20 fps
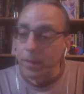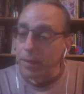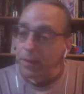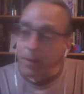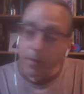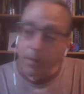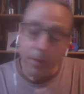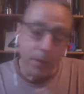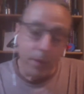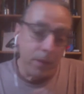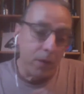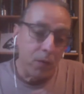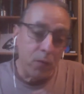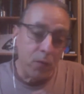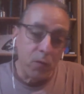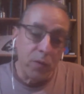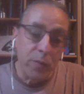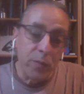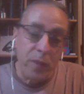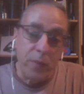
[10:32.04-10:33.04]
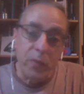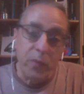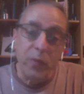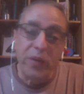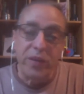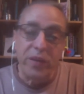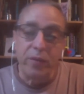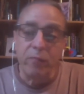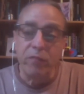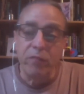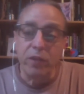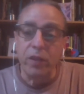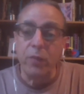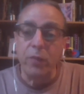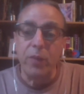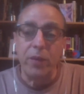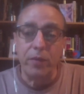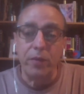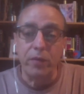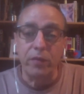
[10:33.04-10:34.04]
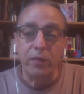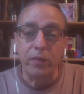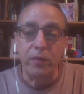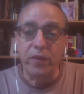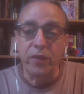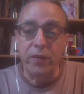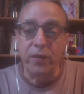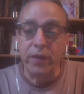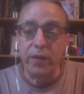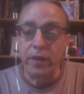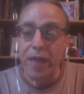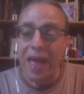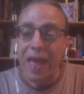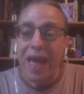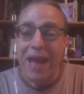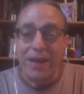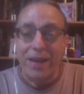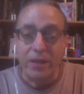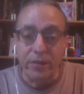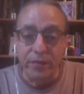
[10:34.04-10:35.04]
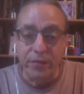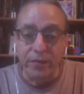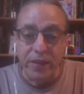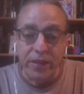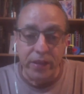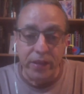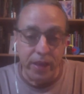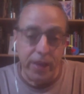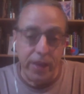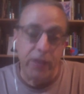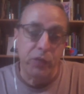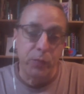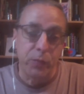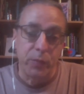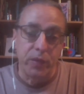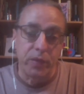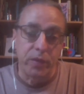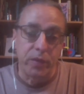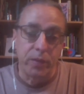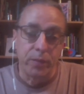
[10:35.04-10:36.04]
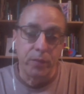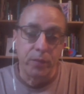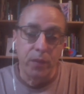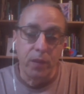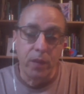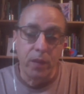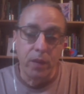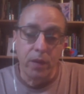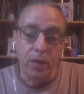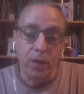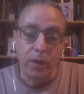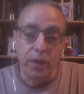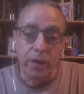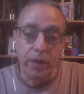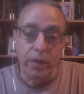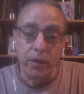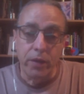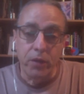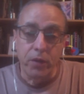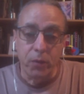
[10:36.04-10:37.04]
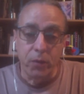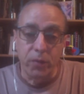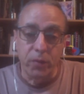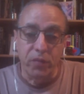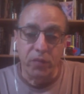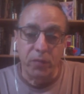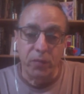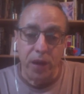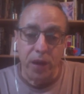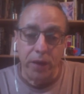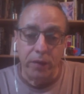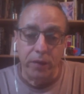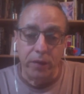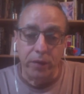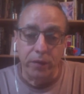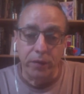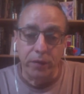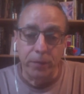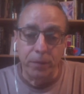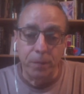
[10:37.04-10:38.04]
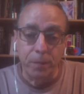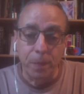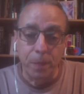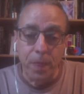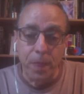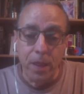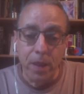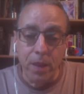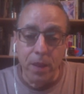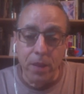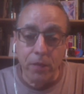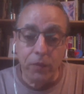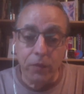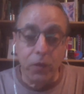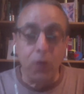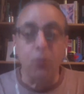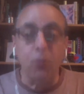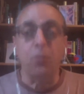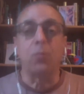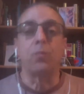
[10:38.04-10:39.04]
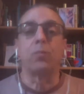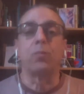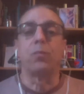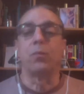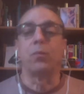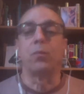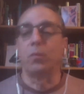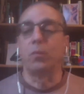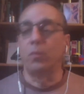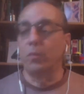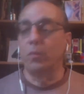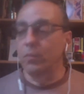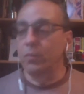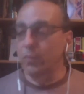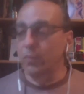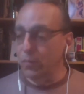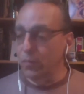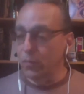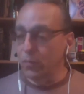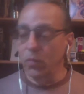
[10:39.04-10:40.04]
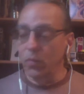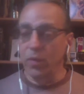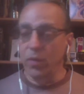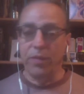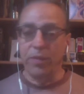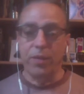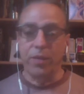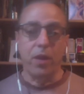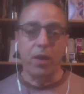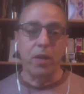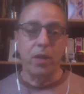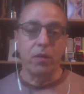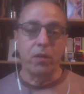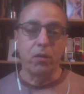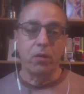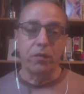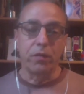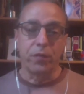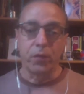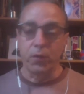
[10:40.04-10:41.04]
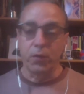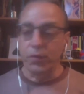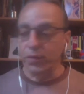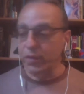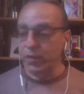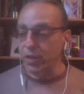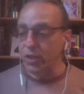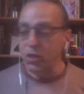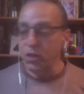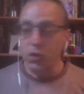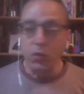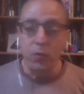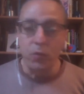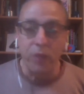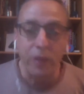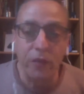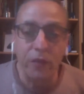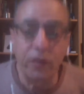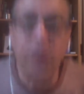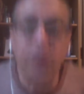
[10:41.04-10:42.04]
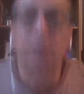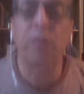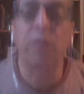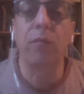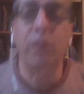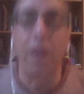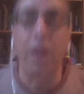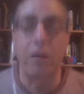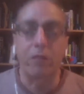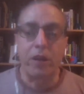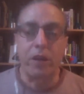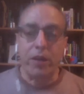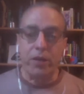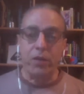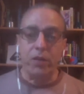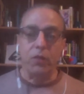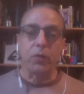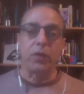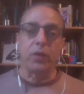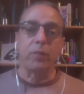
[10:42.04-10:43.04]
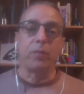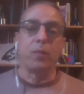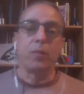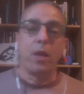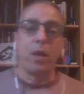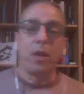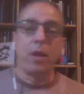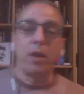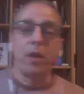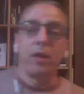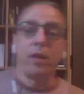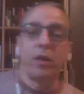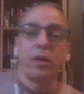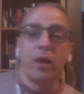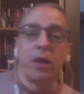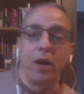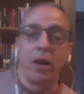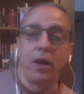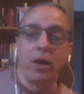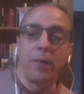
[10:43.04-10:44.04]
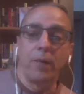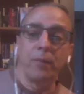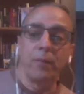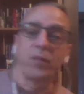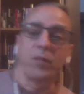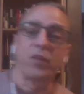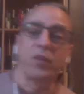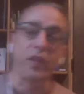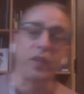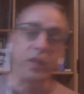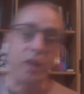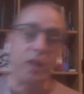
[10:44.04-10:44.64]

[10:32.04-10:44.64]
maybe we could really make this a very active engagement, right, in terms of practice. So with no further ado, let's get right into it. Sit